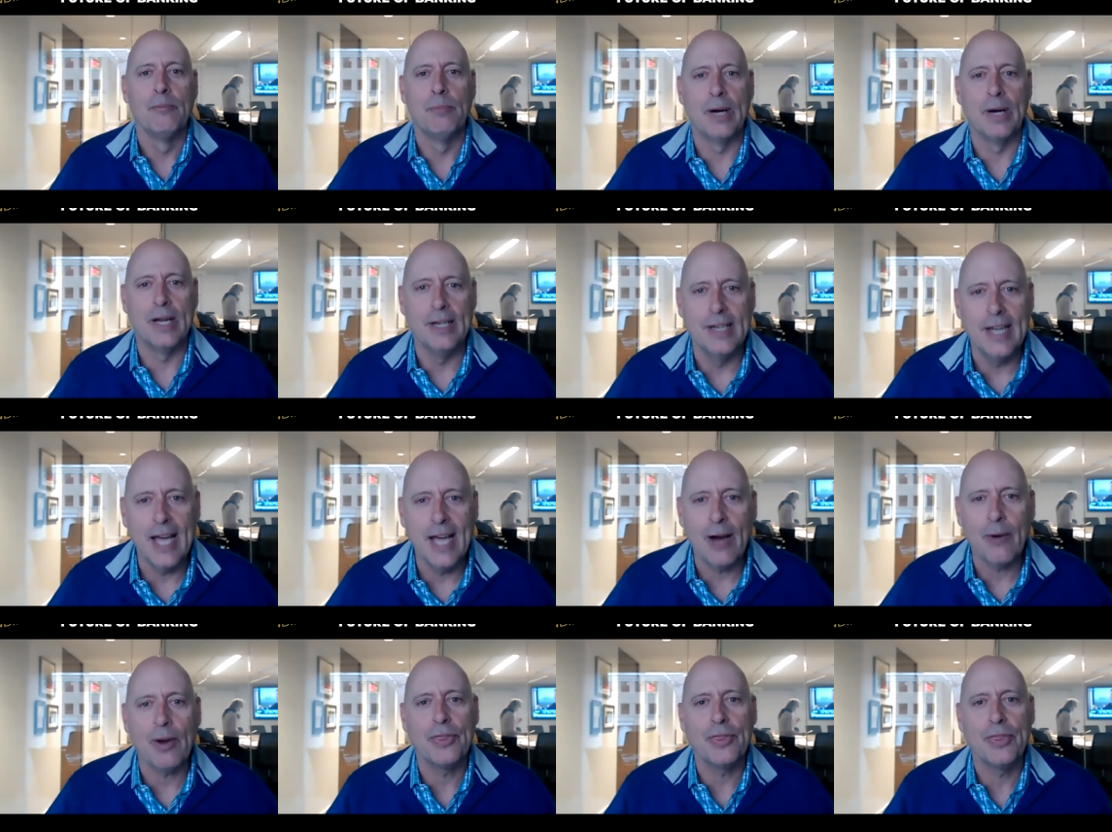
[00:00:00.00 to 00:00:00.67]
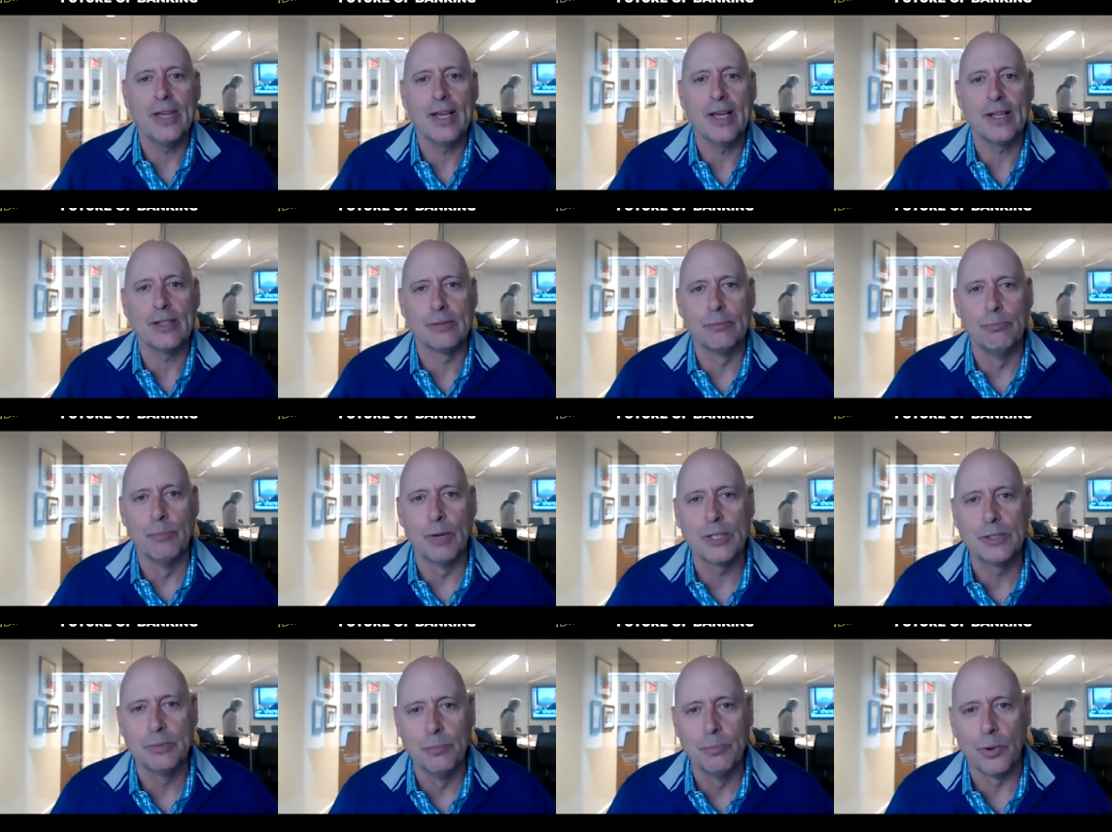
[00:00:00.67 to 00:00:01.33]
But now I think it's
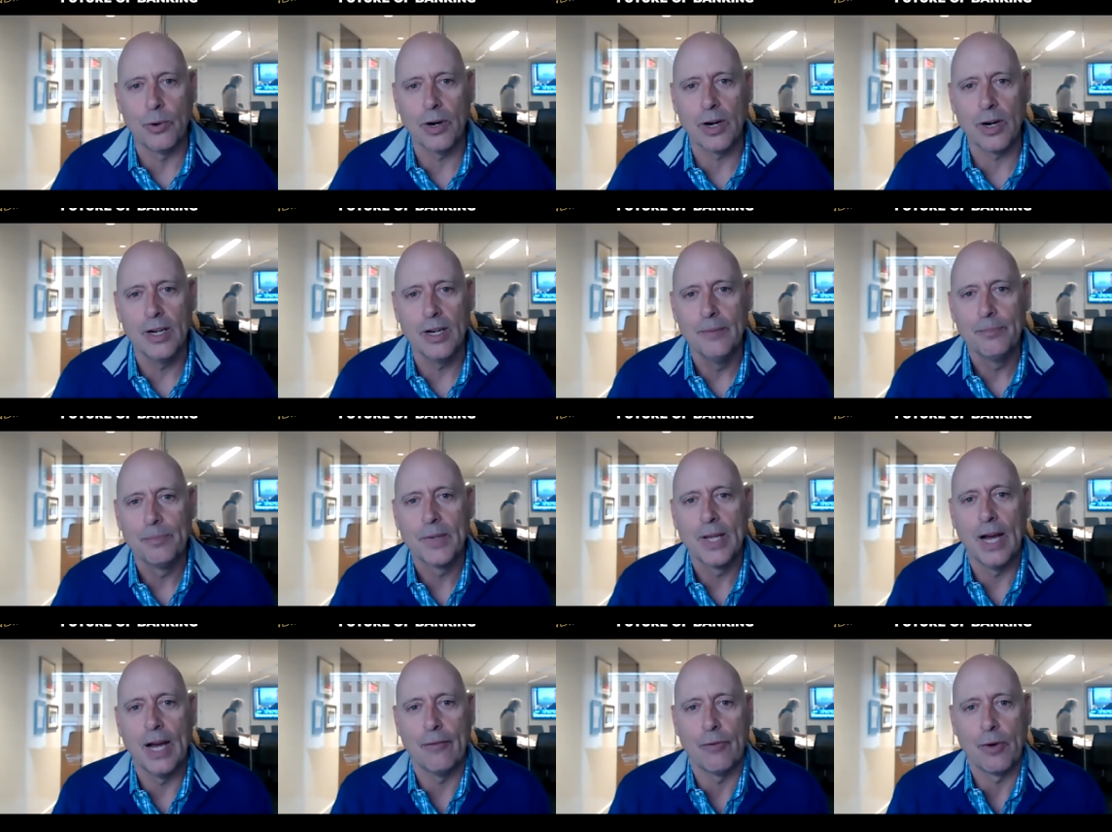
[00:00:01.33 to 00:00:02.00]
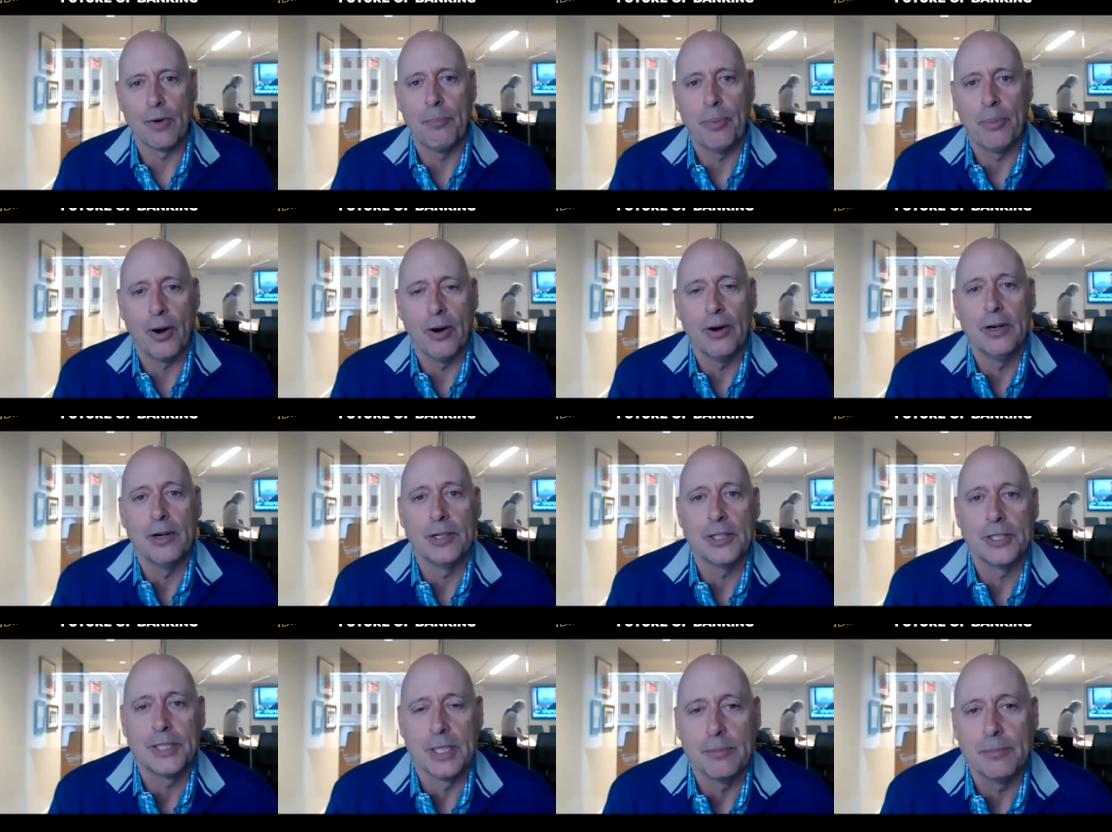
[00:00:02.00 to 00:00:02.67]
much more of a
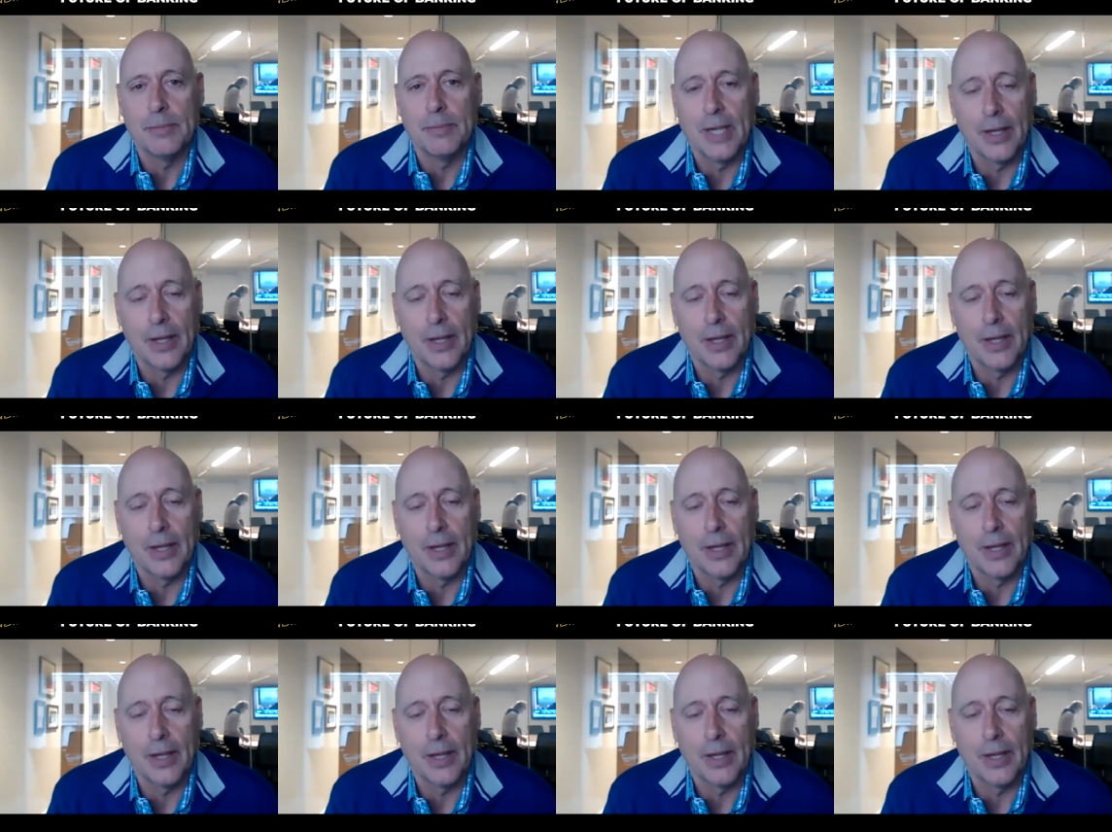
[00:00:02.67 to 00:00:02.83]
partnership.